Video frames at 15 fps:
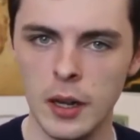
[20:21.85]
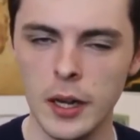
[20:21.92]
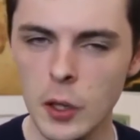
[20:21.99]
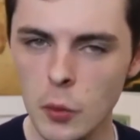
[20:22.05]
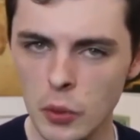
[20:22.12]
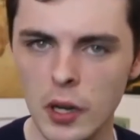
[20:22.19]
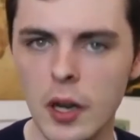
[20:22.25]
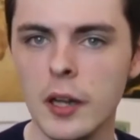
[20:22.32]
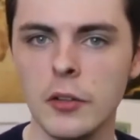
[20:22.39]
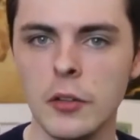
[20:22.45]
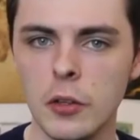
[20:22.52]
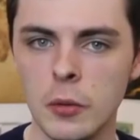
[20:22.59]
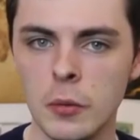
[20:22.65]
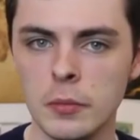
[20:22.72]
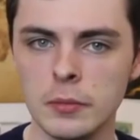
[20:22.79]
I know what I'd
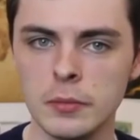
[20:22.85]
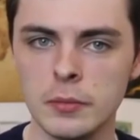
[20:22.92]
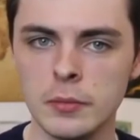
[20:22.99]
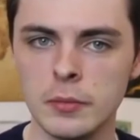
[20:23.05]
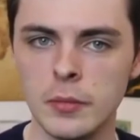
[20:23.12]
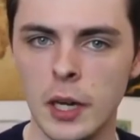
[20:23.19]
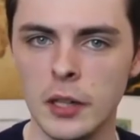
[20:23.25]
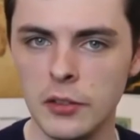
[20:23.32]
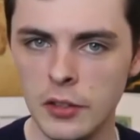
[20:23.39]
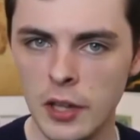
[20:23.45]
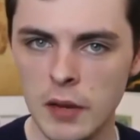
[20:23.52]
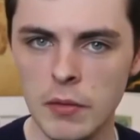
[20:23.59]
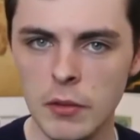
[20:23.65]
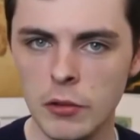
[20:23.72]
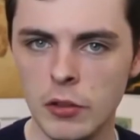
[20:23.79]
do. I'd
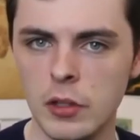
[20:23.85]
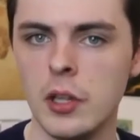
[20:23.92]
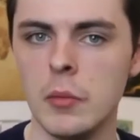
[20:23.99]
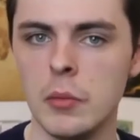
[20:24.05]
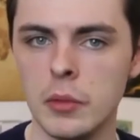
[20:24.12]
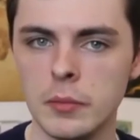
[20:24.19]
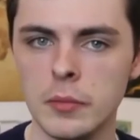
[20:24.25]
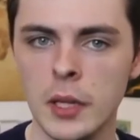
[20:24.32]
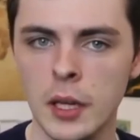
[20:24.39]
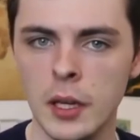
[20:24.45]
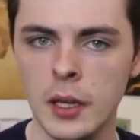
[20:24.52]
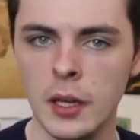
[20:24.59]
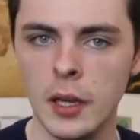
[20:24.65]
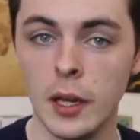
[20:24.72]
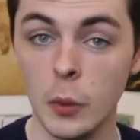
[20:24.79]
save the sheep.
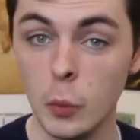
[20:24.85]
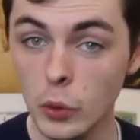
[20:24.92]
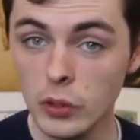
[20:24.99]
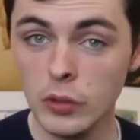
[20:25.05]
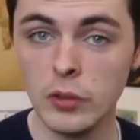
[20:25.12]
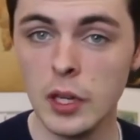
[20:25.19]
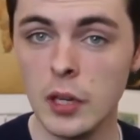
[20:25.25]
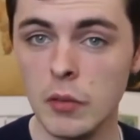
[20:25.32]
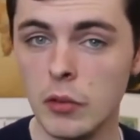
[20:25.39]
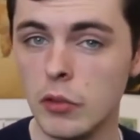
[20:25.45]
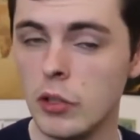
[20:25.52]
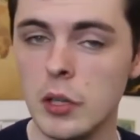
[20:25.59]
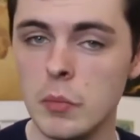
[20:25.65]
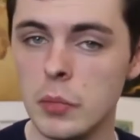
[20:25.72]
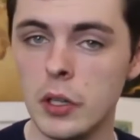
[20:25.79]
And I wouldn't save the
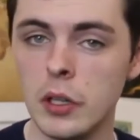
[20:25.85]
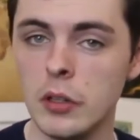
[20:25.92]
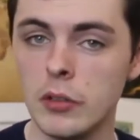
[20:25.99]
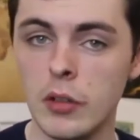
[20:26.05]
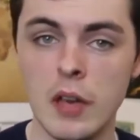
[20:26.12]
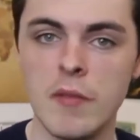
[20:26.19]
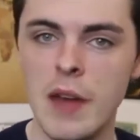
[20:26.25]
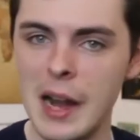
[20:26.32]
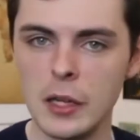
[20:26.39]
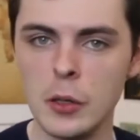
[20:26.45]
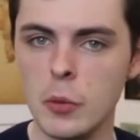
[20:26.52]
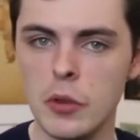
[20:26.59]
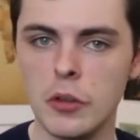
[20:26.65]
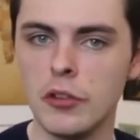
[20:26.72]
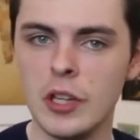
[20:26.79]
sheep because I
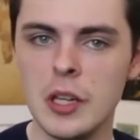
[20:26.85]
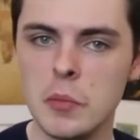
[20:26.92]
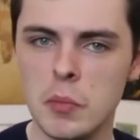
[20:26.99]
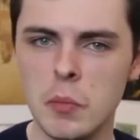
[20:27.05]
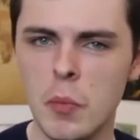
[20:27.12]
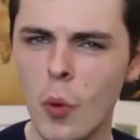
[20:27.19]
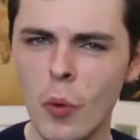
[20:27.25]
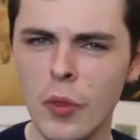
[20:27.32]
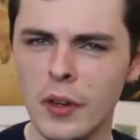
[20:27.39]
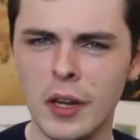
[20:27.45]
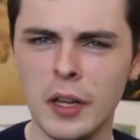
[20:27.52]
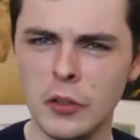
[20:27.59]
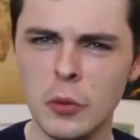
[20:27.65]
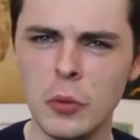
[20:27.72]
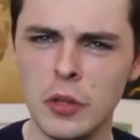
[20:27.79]
value the sheep more than
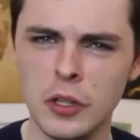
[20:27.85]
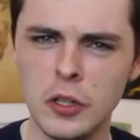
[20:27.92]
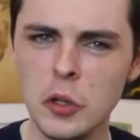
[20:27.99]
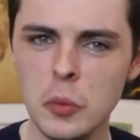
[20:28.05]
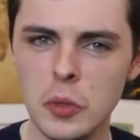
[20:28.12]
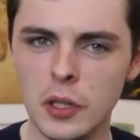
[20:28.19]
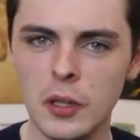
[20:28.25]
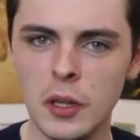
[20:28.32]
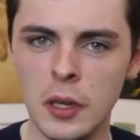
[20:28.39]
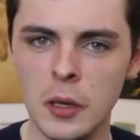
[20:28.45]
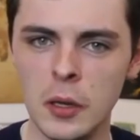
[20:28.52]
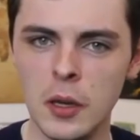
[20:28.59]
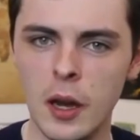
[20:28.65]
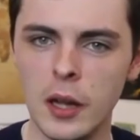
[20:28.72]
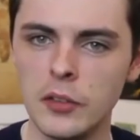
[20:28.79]
I do the human.
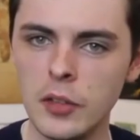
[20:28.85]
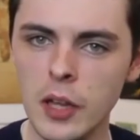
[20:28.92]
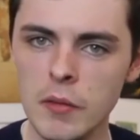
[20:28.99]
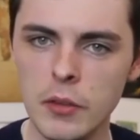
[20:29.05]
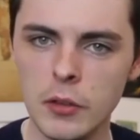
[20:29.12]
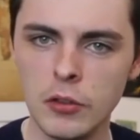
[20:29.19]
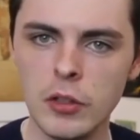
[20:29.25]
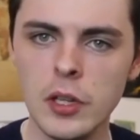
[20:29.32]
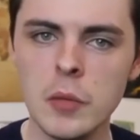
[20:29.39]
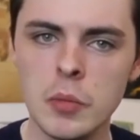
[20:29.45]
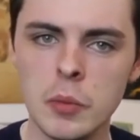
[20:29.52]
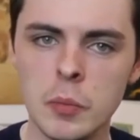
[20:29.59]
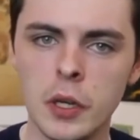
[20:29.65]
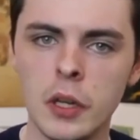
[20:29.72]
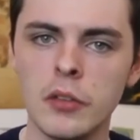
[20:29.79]
I'd save the
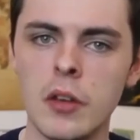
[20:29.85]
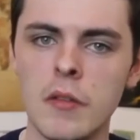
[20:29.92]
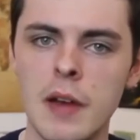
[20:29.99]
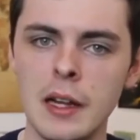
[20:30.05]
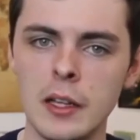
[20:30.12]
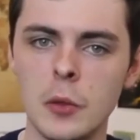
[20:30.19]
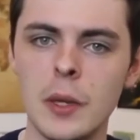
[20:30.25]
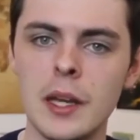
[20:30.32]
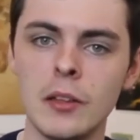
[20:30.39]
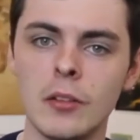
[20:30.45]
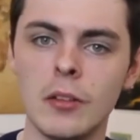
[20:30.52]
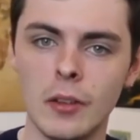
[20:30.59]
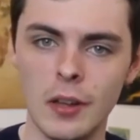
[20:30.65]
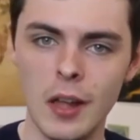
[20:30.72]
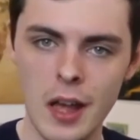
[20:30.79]
sheep because I value
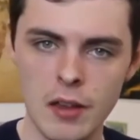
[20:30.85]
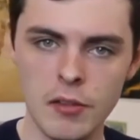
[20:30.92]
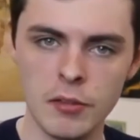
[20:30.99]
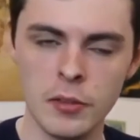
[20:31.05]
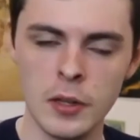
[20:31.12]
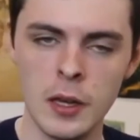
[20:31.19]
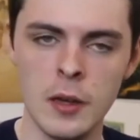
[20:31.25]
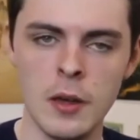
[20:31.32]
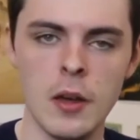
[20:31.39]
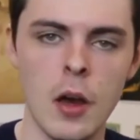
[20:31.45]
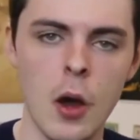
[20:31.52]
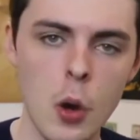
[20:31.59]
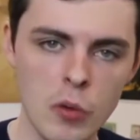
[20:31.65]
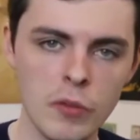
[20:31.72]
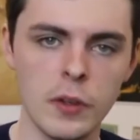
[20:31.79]
its life
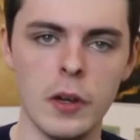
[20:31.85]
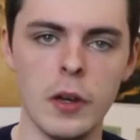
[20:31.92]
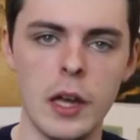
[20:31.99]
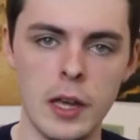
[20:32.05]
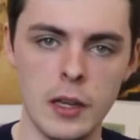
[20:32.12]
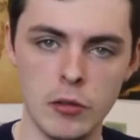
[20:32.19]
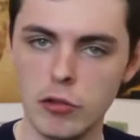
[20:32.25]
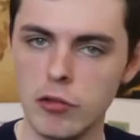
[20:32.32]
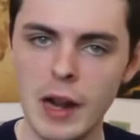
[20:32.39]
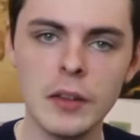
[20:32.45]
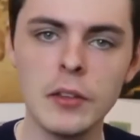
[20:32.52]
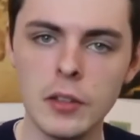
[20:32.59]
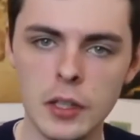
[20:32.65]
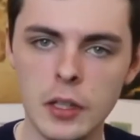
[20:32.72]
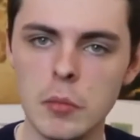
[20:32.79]
over a
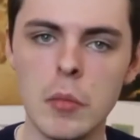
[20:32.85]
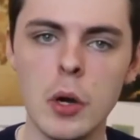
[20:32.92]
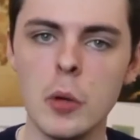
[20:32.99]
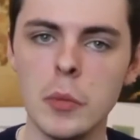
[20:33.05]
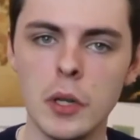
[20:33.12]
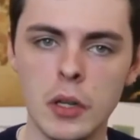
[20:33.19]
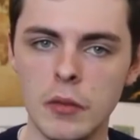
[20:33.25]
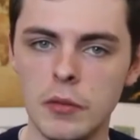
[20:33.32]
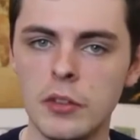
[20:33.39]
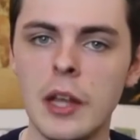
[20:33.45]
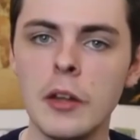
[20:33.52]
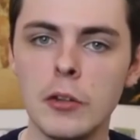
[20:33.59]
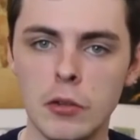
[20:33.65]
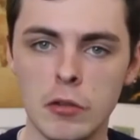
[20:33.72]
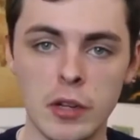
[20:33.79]
transient moment of
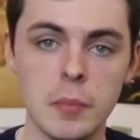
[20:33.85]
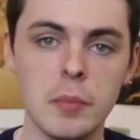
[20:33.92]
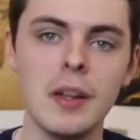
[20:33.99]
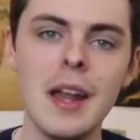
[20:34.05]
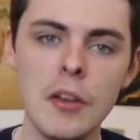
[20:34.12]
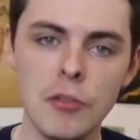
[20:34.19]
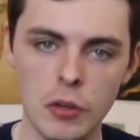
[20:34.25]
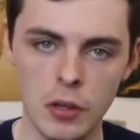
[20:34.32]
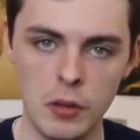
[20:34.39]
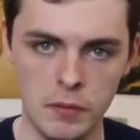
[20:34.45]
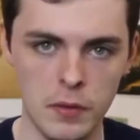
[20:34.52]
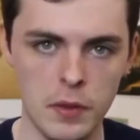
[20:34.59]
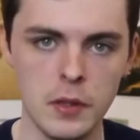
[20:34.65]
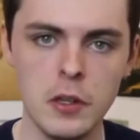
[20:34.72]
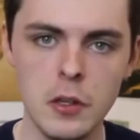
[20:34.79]
sensory pleasure
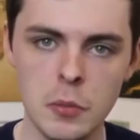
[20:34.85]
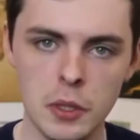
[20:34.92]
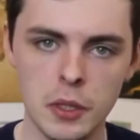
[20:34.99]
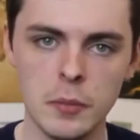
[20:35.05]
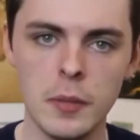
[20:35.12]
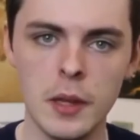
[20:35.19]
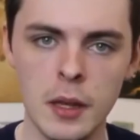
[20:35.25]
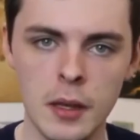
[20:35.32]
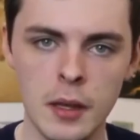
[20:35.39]
for the human.